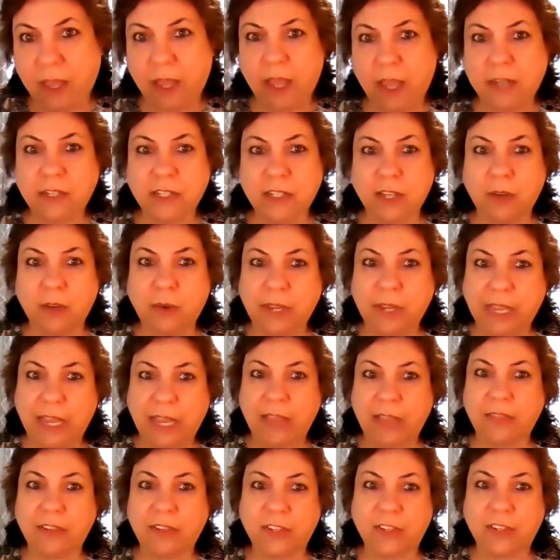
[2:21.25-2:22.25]
And so
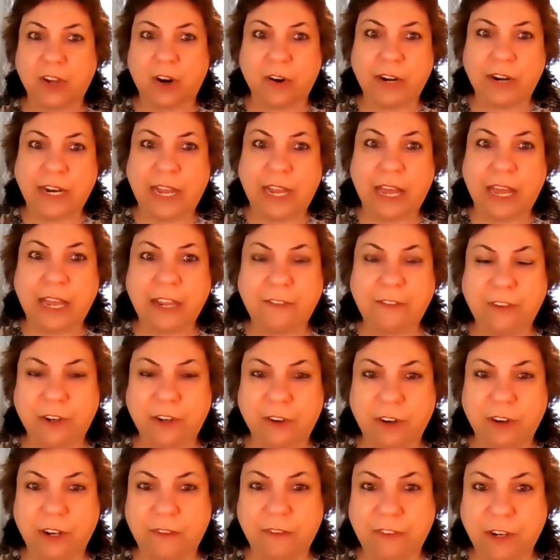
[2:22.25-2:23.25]
again, this REI, if
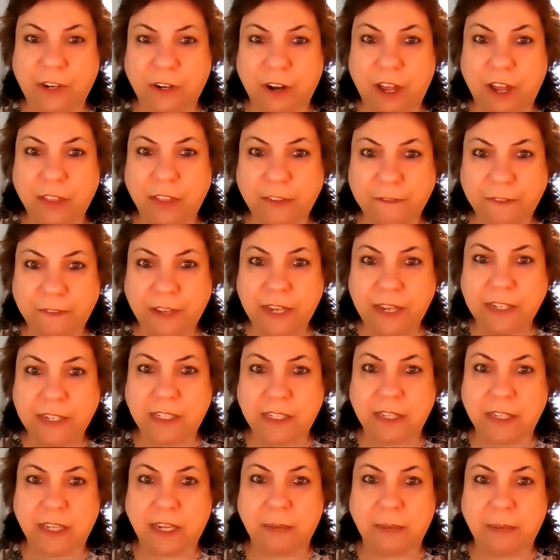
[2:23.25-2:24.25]
you're if you're on the fence
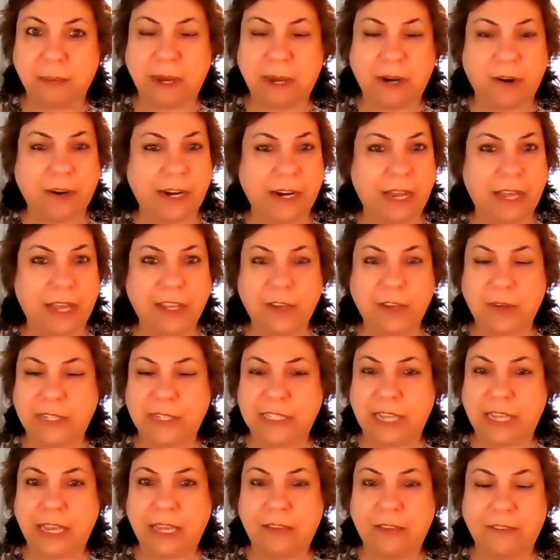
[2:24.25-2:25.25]
to think about REI
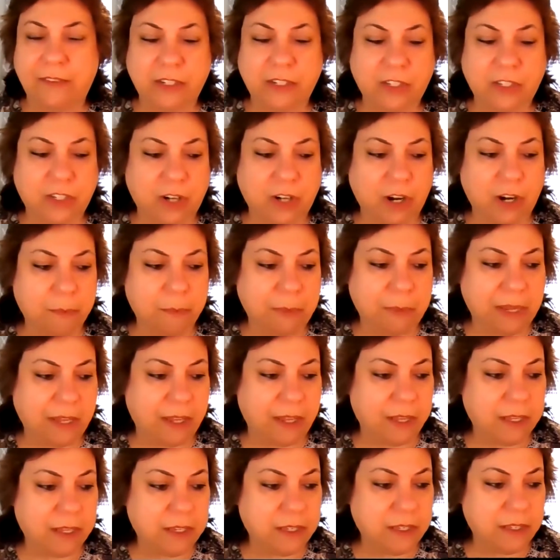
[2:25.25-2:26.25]
USA, give it a start
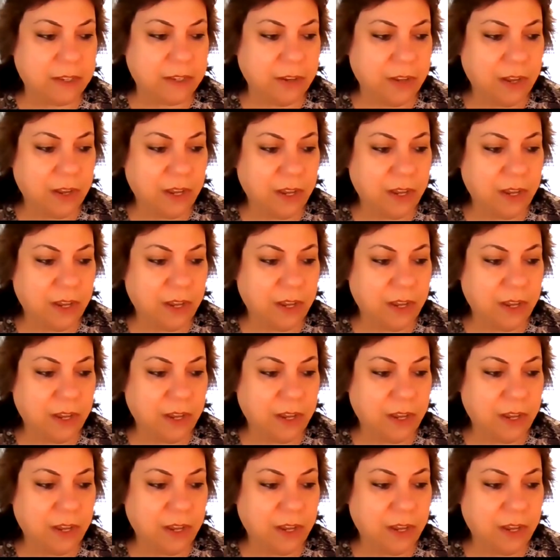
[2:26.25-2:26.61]
because